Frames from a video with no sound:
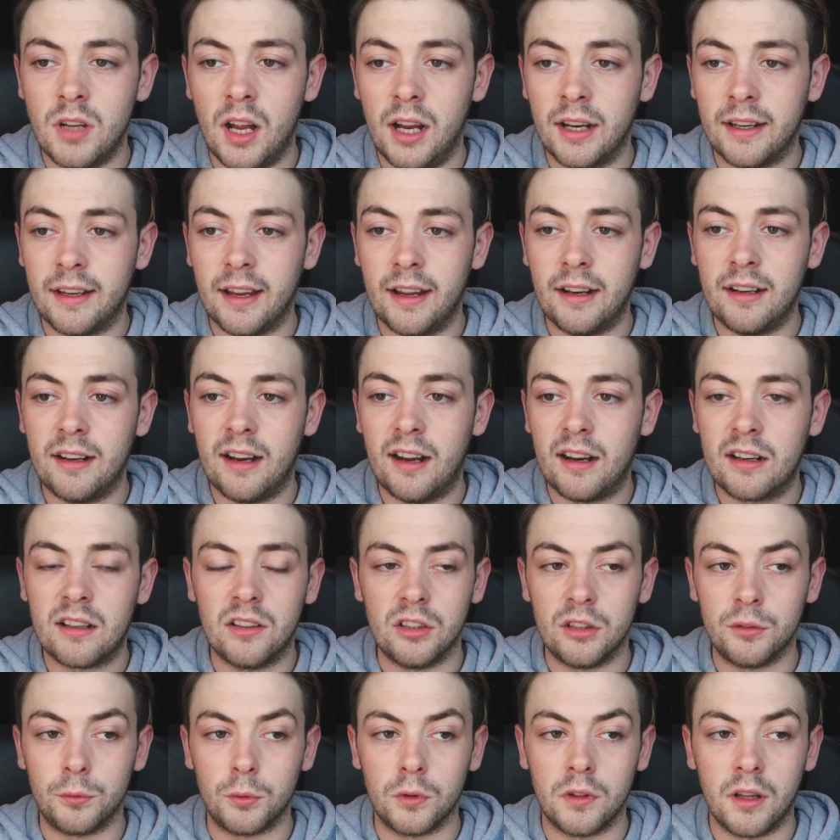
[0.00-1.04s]
Again, I can
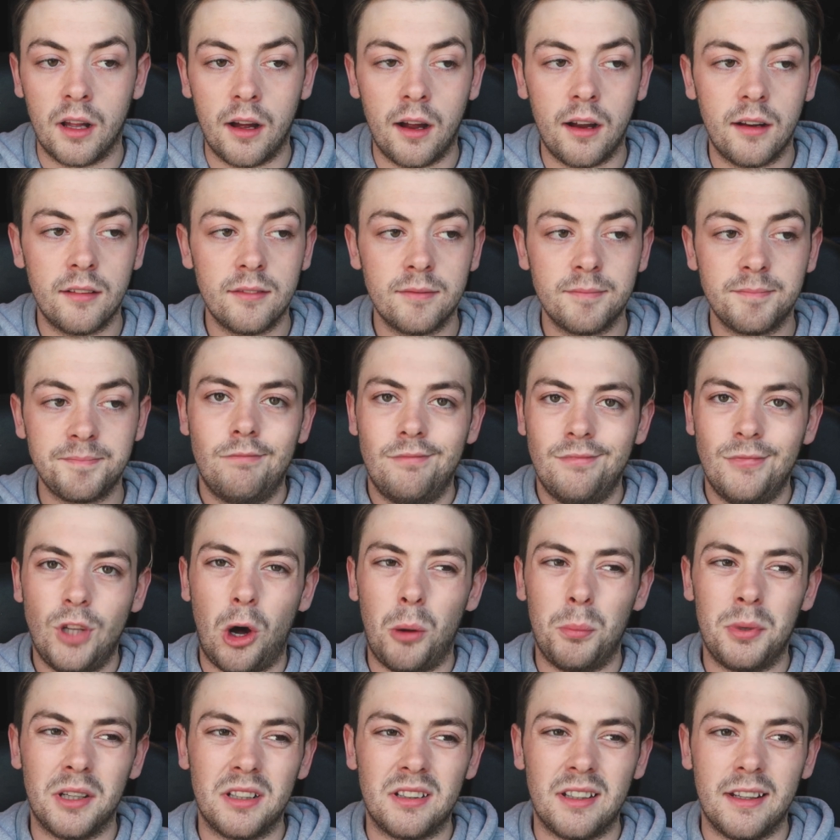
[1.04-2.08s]
live with that.
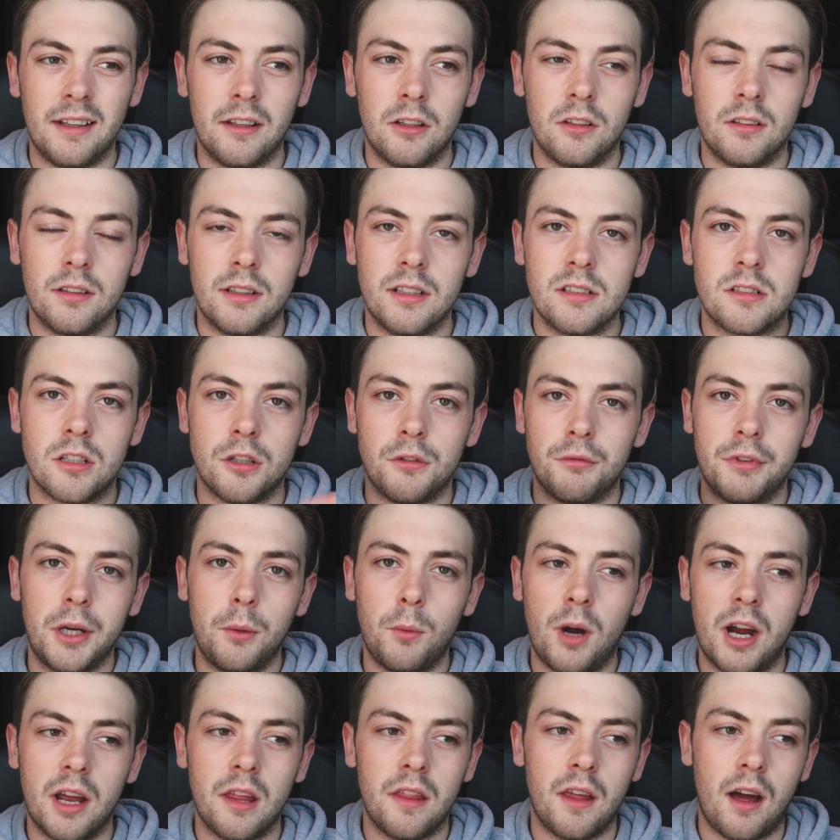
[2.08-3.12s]
Not a big deal. He's going to
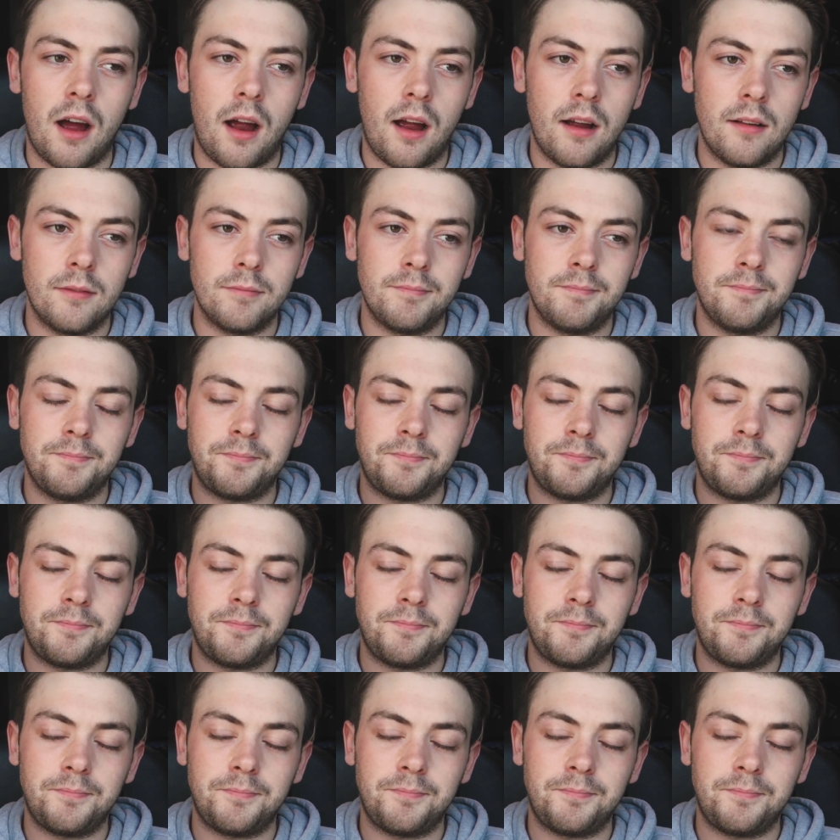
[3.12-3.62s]
rewire that.